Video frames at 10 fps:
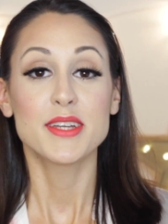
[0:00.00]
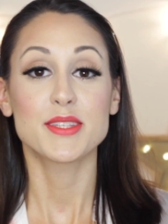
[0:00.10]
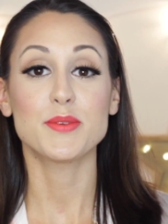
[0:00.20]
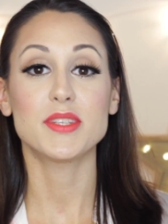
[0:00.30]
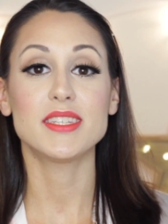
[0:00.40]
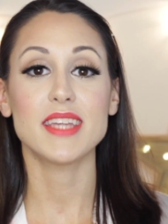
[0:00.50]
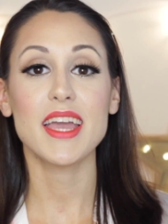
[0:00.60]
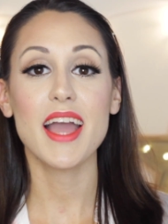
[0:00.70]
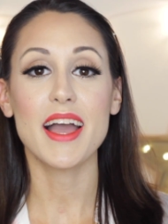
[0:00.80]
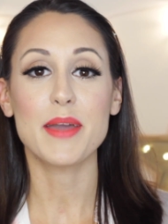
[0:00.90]
So
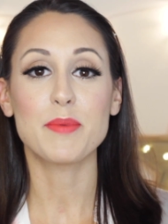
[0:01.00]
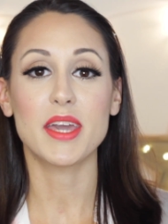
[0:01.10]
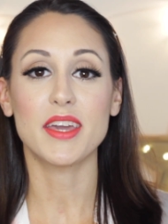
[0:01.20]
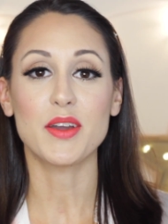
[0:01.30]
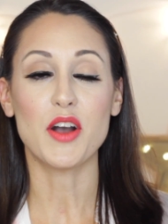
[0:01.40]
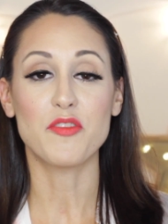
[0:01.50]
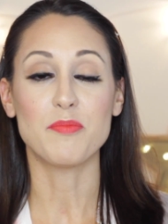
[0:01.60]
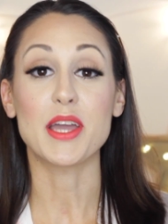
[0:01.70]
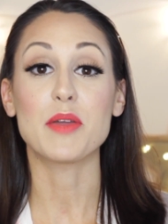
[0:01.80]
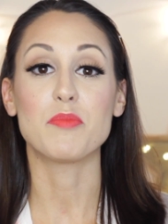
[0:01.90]
today I am kicking
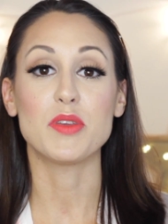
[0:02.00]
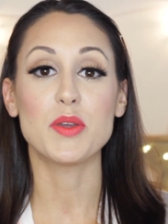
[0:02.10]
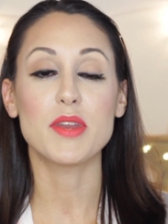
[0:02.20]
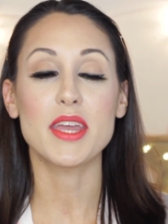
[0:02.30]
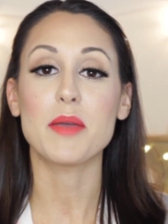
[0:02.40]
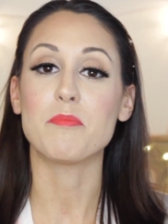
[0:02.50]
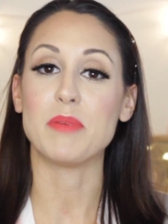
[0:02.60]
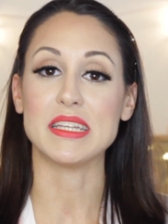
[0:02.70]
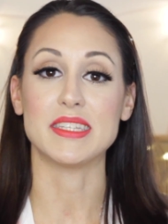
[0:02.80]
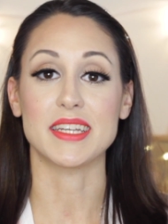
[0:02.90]
off my Beauty
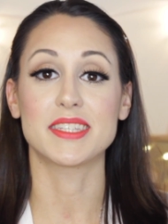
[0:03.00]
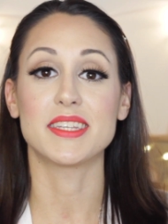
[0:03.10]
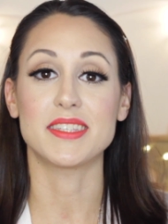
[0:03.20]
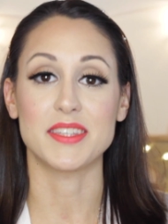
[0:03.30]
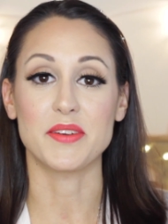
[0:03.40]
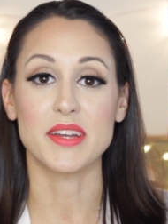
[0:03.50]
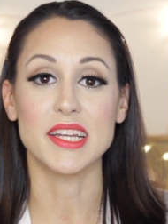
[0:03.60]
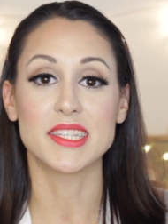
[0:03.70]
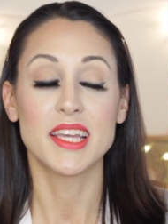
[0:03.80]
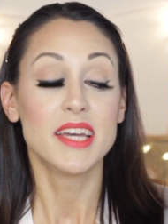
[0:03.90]
Basics
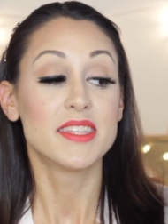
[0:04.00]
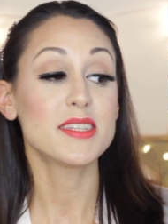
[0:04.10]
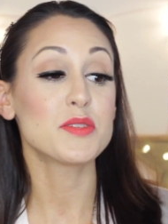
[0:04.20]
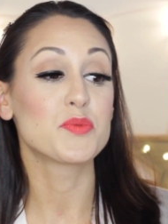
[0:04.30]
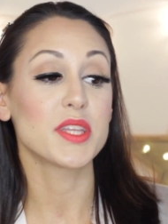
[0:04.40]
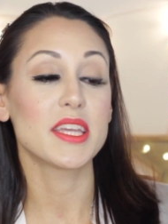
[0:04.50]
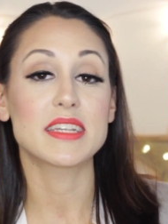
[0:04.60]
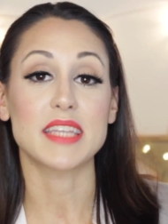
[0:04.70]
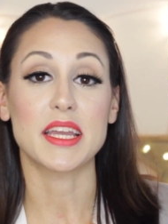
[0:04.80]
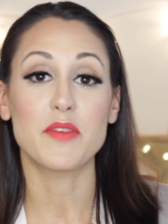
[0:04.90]
series. This is really
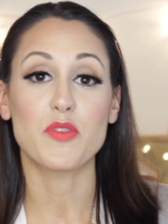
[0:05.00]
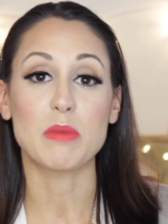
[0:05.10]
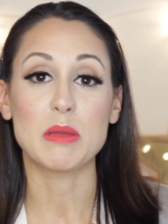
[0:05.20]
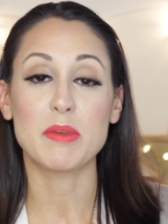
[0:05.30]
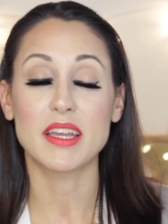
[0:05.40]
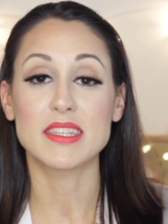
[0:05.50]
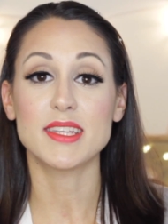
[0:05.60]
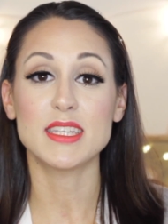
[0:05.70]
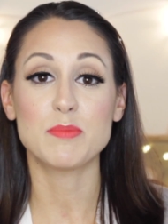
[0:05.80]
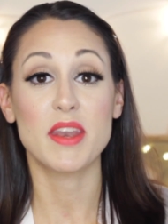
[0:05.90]
exciting for me because
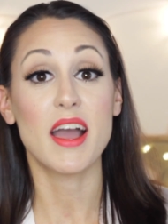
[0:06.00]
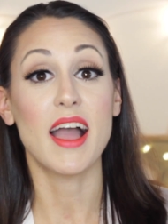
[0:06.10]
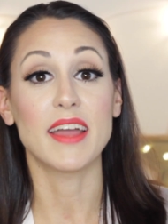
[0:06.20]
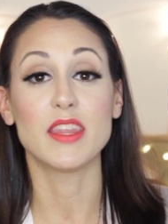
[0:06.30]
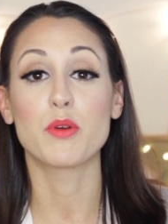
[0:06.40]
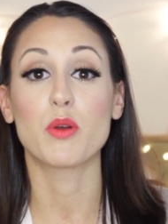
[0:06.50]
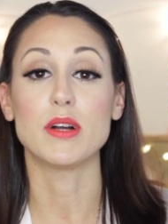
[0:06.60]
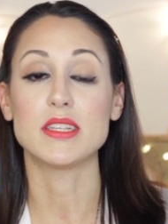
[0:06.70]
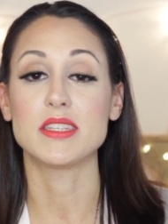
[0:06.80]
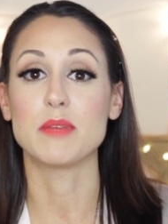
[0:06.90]
this has been highly
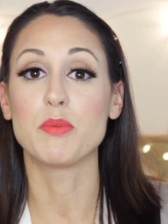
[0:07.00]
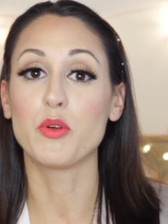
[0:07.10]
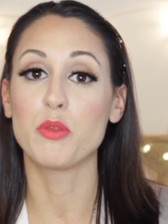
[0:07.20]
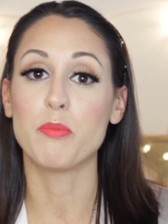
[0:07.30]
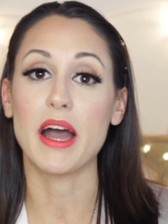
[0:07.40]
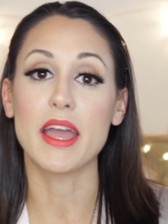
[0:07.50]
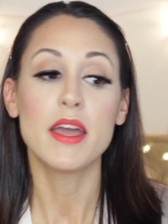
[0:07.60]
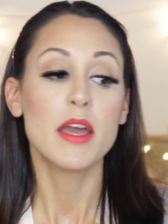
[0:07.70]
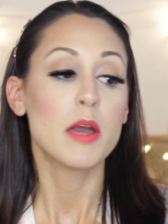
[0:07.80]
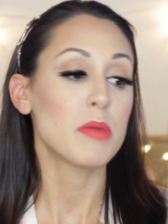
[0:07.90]
requested both by
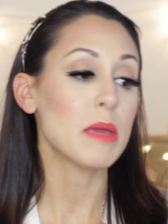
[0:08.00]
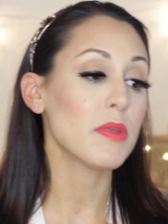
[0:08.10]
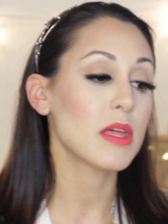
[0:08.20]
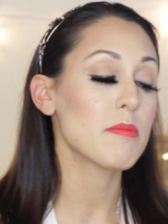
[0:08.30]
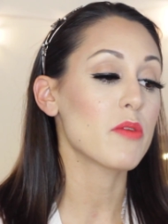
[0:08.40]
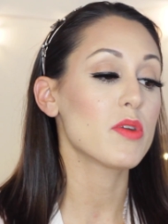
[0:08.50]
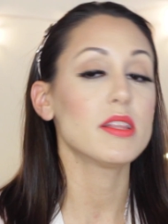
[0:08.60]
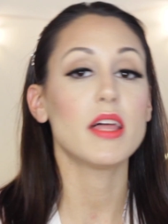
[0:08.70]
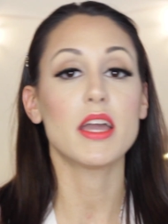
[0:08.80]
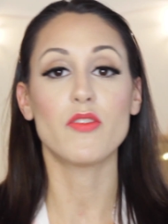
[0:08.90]
people in my
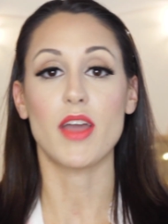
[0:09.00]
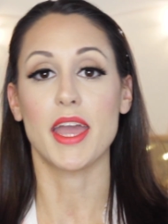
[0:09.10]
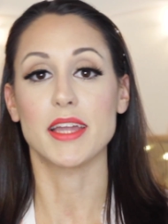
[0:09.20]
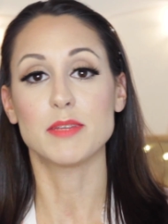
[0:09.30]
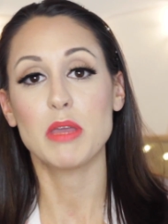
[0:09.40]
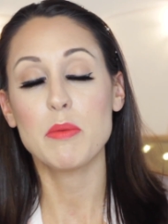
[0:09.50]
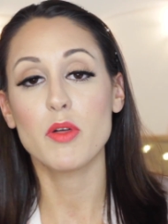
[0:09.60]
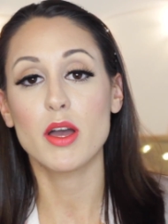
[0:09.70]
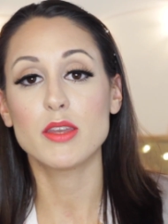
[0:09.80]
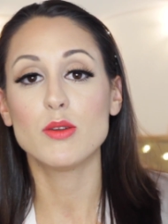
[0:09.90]
real life and
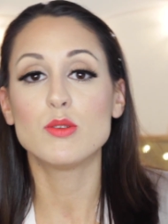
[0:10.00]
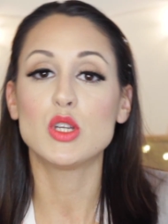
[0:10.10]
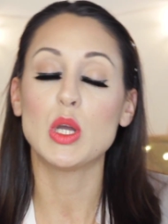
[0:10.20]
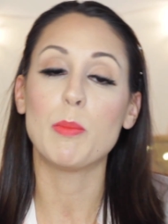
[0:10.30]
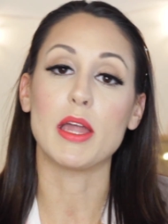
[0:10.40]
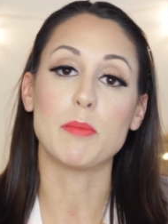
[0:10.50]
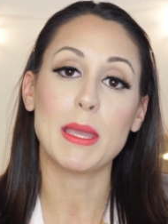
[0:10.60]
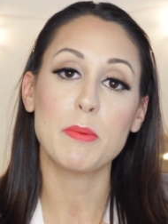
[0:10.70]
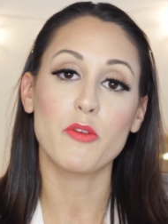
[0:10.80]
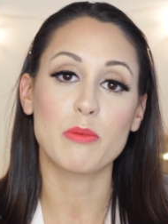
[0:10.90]
people on YouTube and
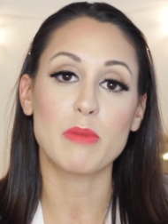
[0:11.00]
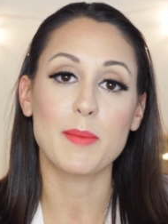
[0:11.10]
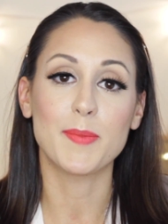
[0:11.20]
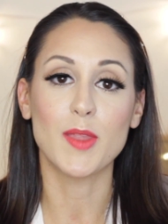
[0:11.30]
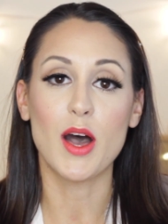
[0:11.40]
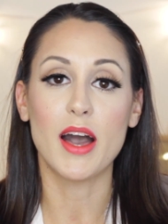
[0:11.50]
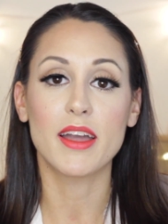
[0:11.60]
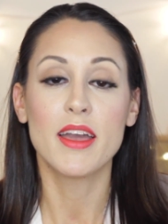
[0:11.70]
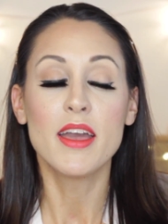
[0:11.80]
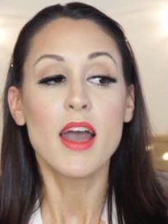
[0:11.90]
people from my
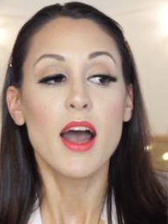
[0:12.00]
blog.